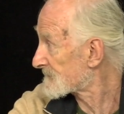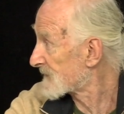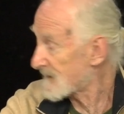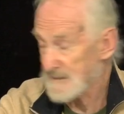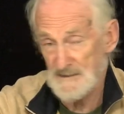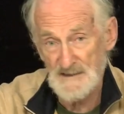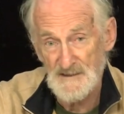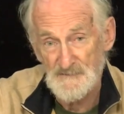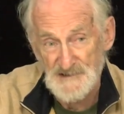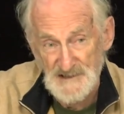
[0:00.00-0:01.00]
reading
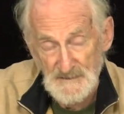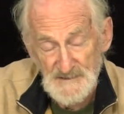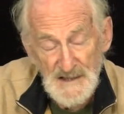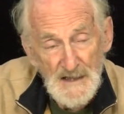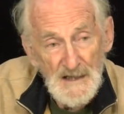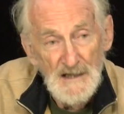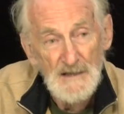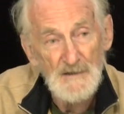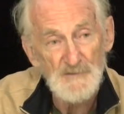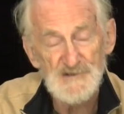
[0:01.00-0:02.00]
Henry James,
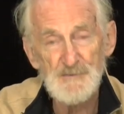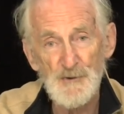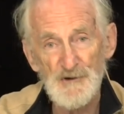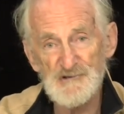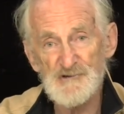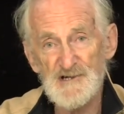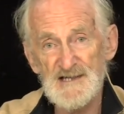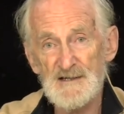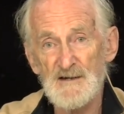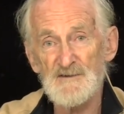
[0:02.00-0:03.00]
uh, was
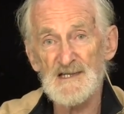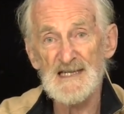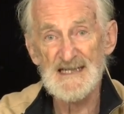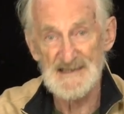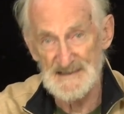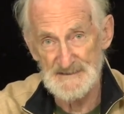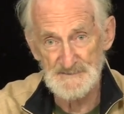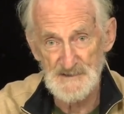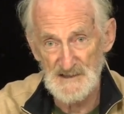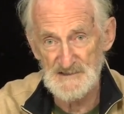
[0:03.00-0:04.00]
Portrait of a Lady.
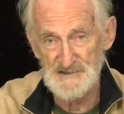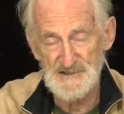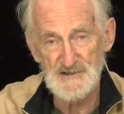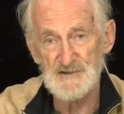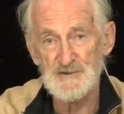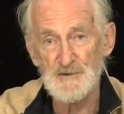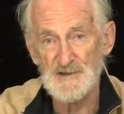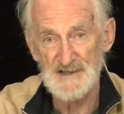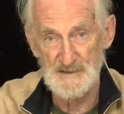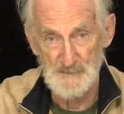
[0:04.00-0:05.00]
I just
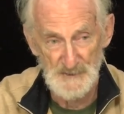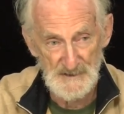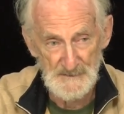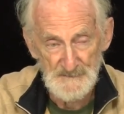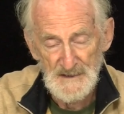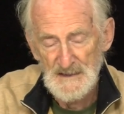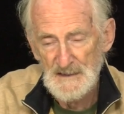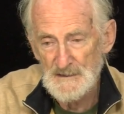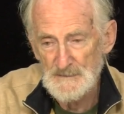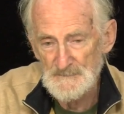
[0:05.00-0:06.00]
adored that book.
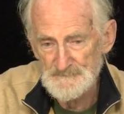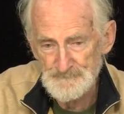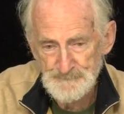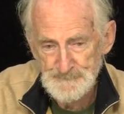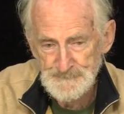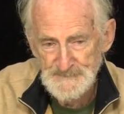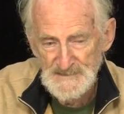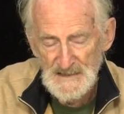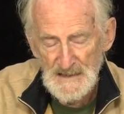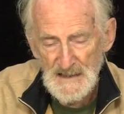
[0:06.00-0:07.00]
Um,
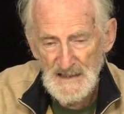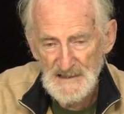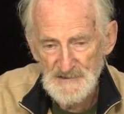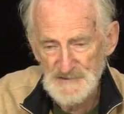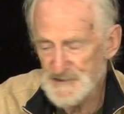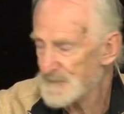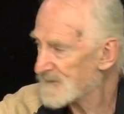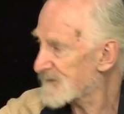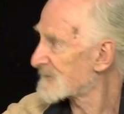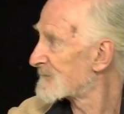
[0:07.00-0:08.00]
and there are two
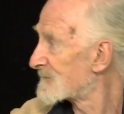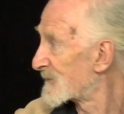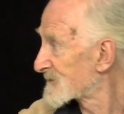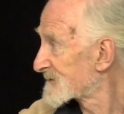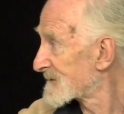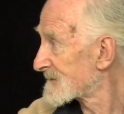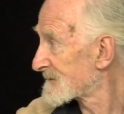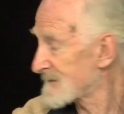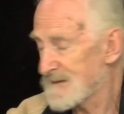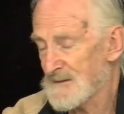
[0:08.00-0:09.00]
other books
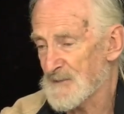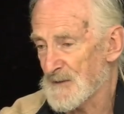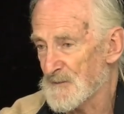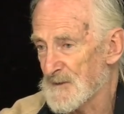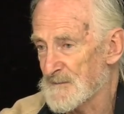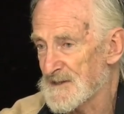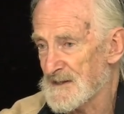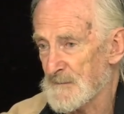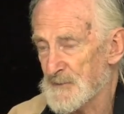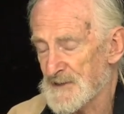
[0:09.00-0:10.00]
about women
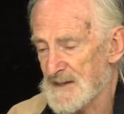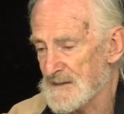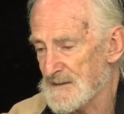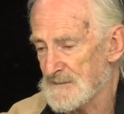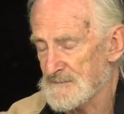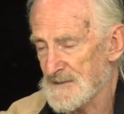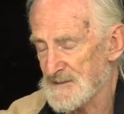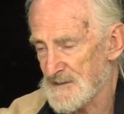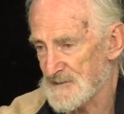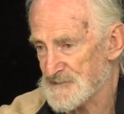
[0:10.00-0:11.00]
that I put in a,
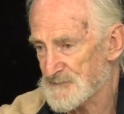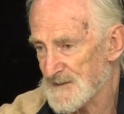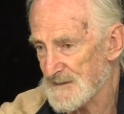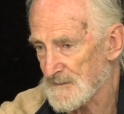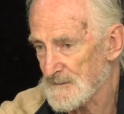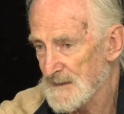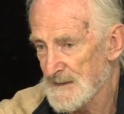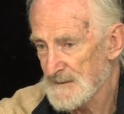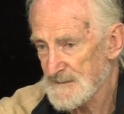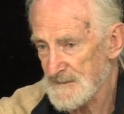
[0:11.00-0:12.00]
a, a trio.
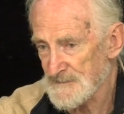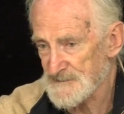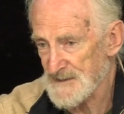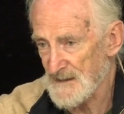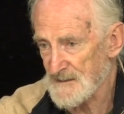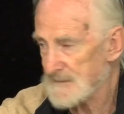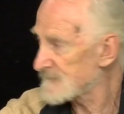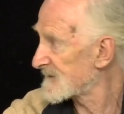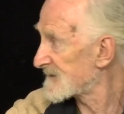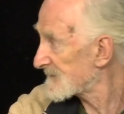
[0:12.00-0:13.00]
There's Anna
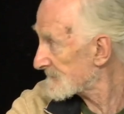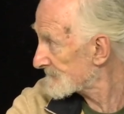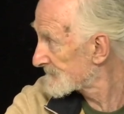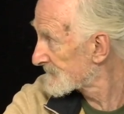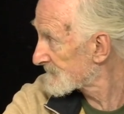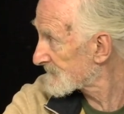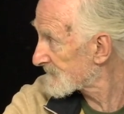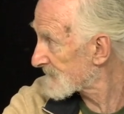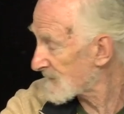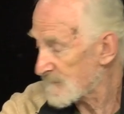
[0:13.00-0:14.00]
Karenina, oh,
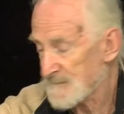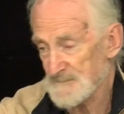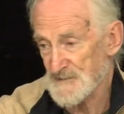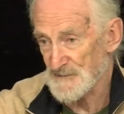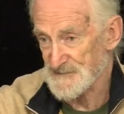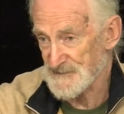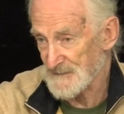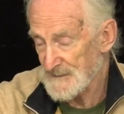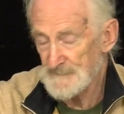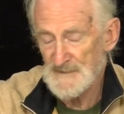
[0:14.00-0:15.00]
yeah. Uh, Tolstoy,